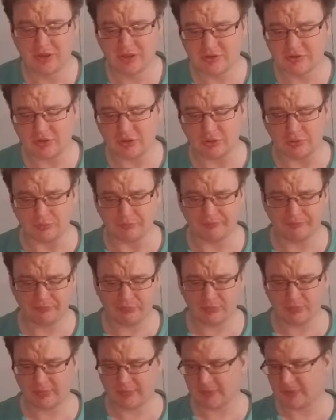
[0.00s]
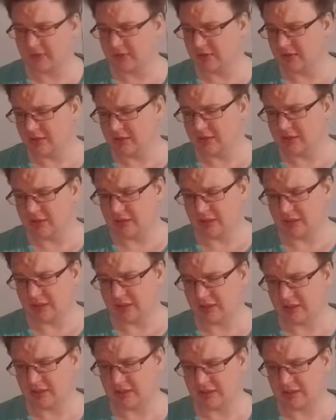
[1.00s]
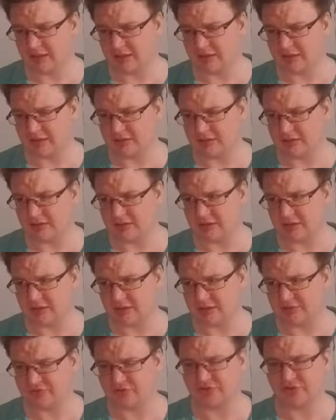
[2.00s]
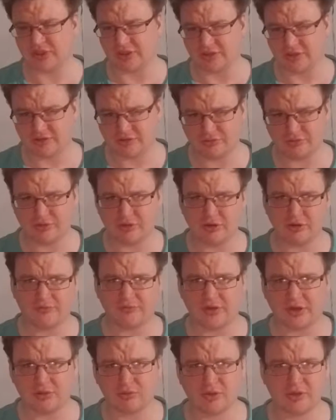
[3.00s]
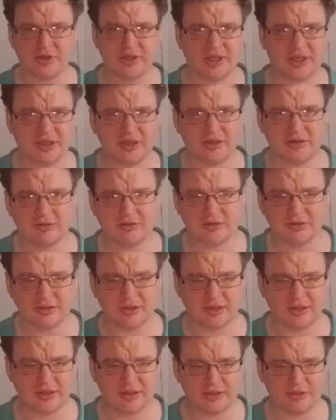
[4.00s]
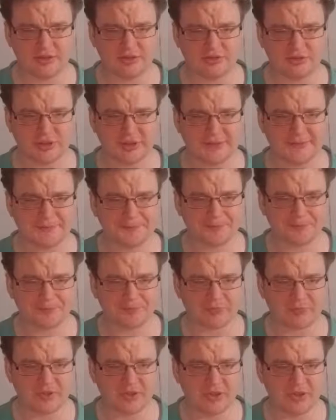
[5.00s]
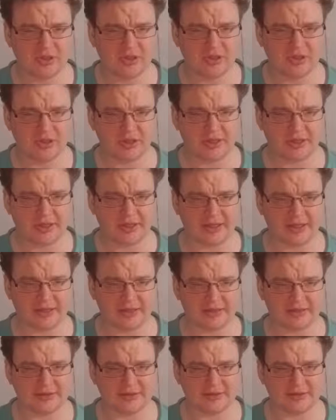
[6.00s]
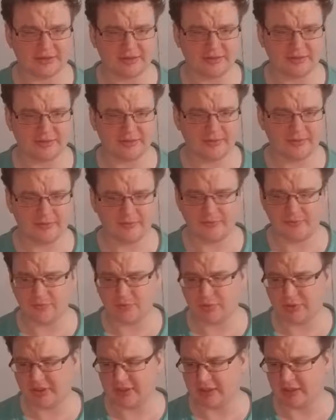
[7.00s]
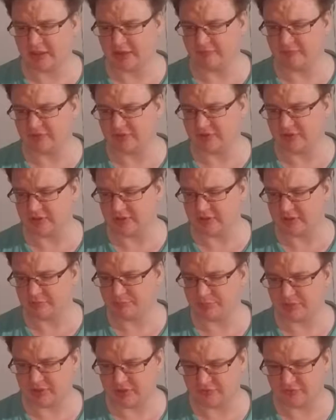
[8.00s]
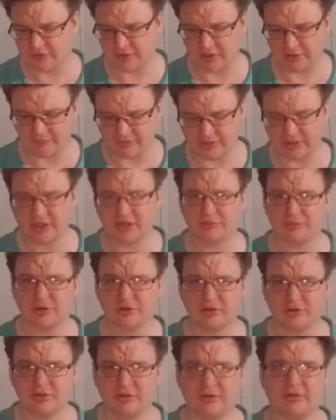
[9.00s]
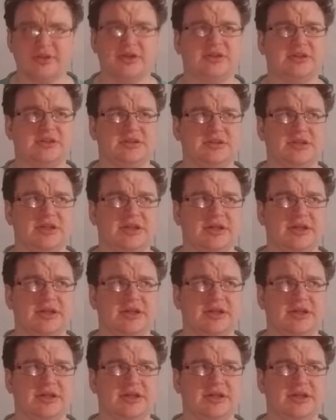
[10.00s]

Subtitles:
So, as I said, I do in half an hour a day usually, and the way I have set it up is I have a timer that